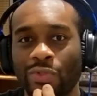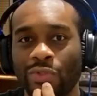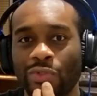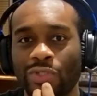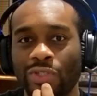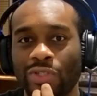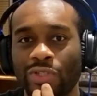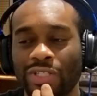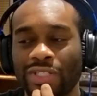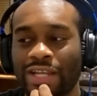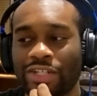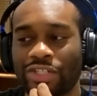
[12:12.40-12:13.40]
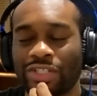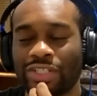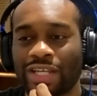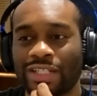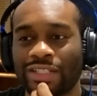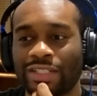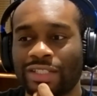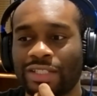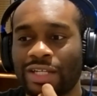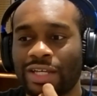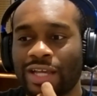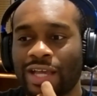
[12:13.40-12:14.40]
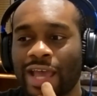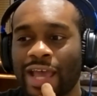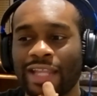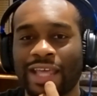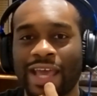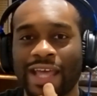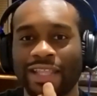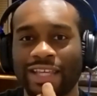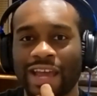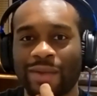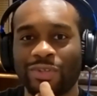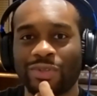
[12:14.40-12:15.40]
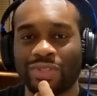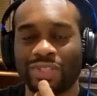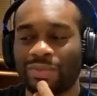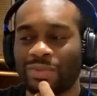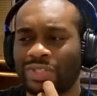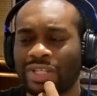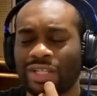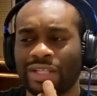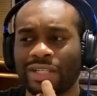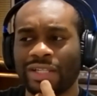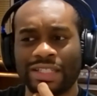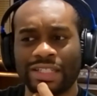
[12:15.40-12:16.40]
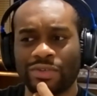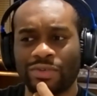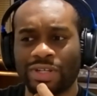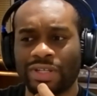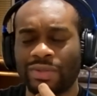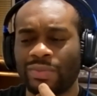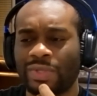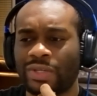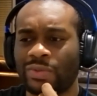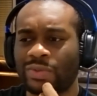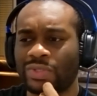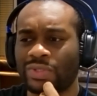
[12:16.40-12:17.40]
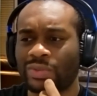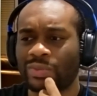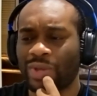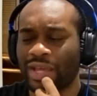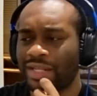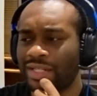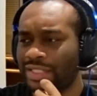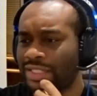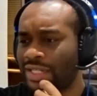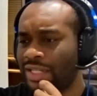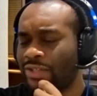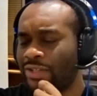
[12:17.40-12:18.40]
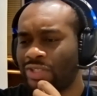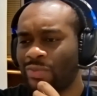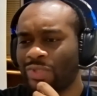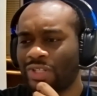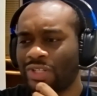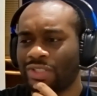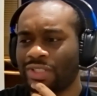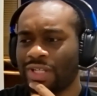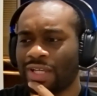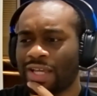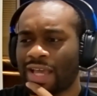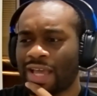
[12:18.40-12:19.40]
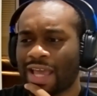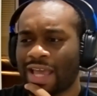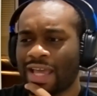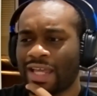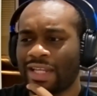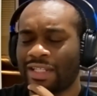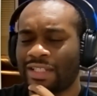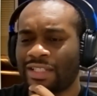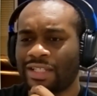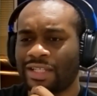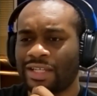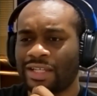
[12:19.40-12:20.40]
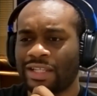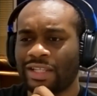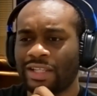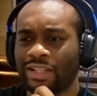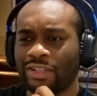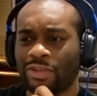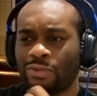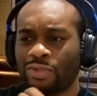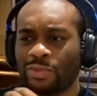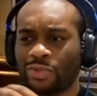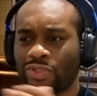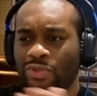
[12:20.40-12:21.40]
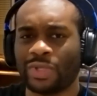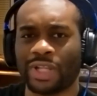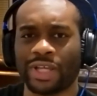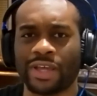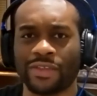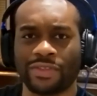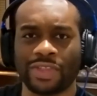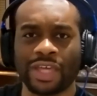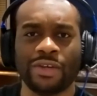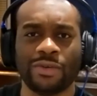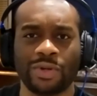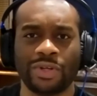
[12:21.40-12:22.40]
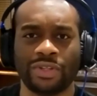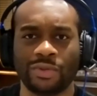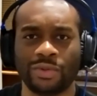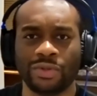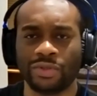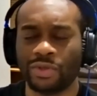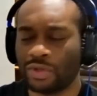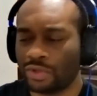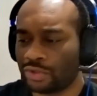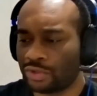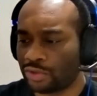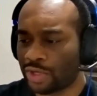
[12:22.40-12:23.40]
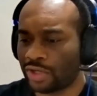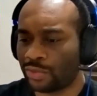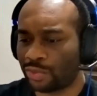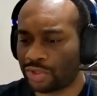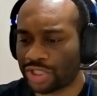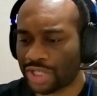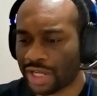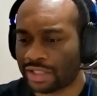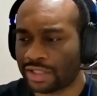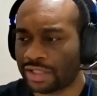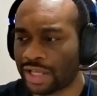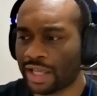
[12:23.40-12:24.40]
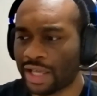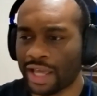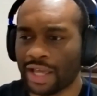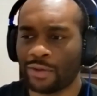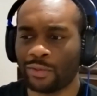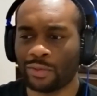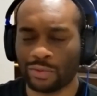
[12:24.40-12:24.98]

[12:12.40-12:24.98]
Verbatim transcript: to the detention centers and they had the cameras with them it's like lindsey graham it was pence it was someone else and they, it was supposed to be like a thing where they were trying to project that hey